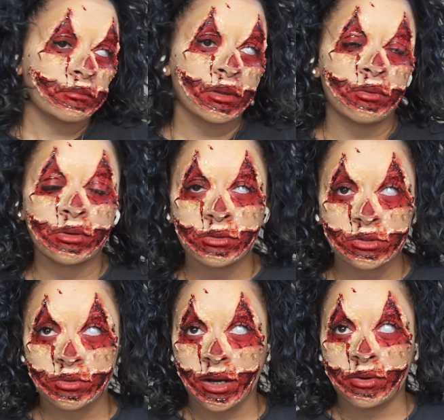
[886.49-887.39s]
I want to go
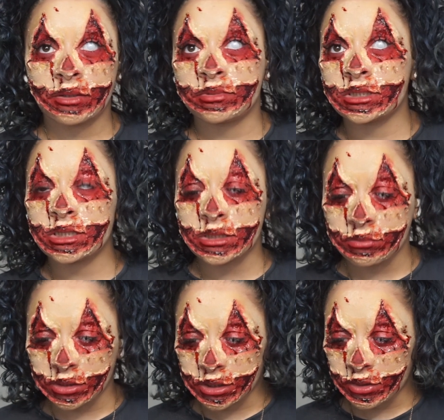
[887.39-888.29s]
show Carolyn, but she's asleep
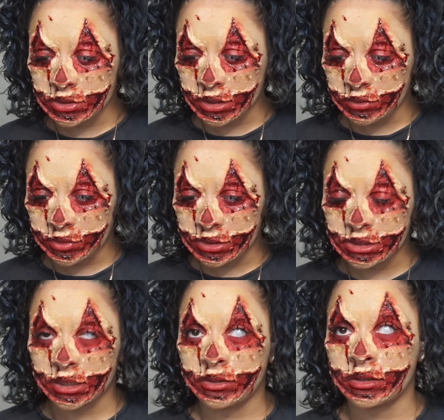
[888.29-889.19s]
on the couch and I don't want to
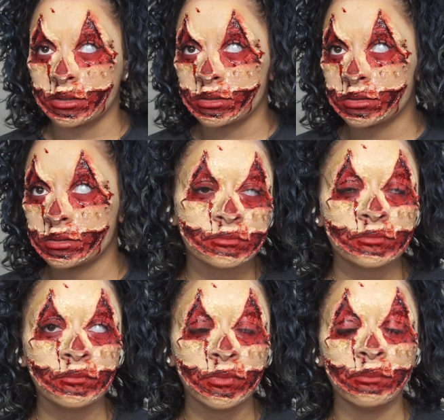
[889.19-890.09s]
scare her.
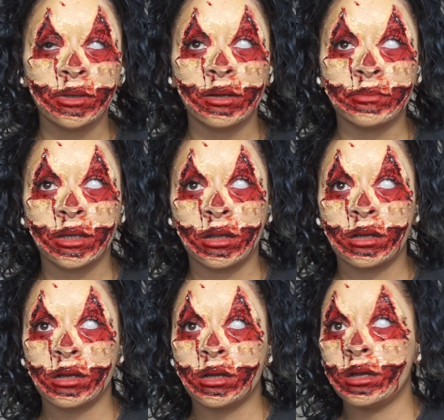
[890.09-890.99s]
But I'm like
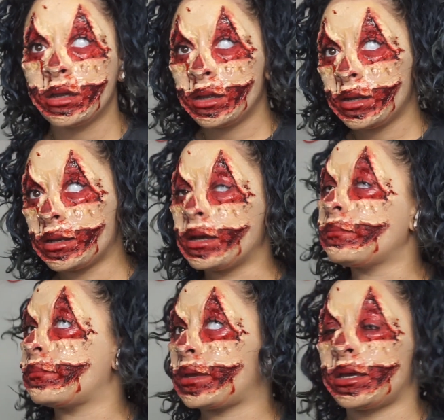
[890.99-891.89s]
not
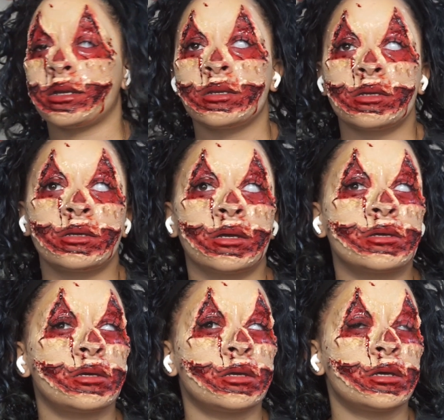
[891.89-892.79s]
mad at it.
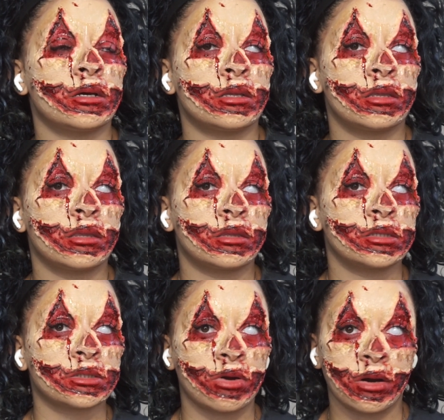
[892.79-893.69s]
The
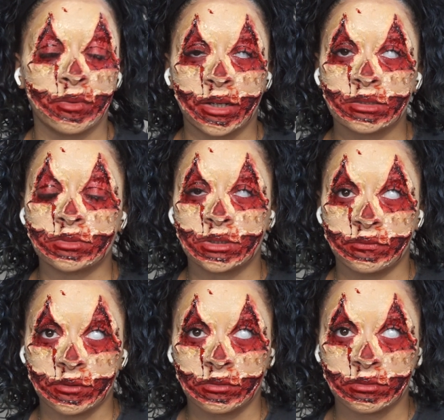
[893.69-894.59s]
scar wax was
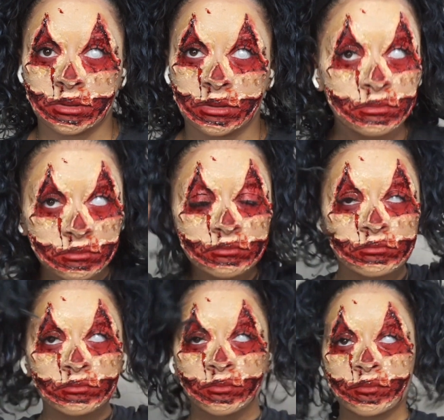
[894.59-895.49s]
difficult.
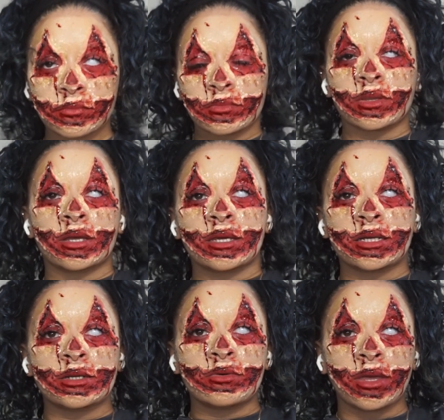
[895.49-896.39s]
I think I
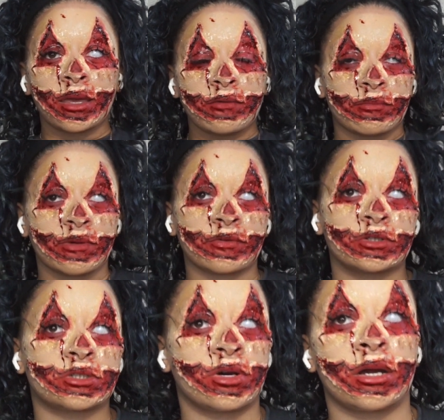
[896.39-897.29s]
did okay for my
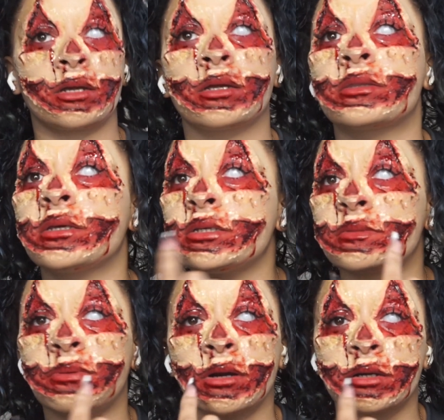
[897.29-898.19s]
first try. This
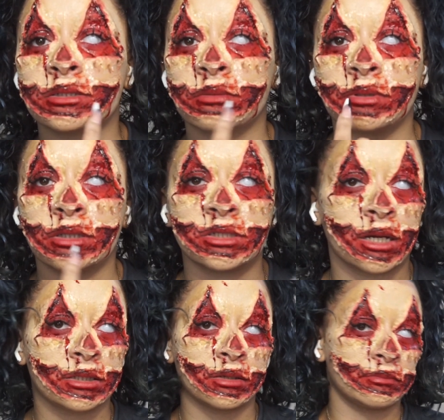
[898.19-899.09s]
part is completely jacked up.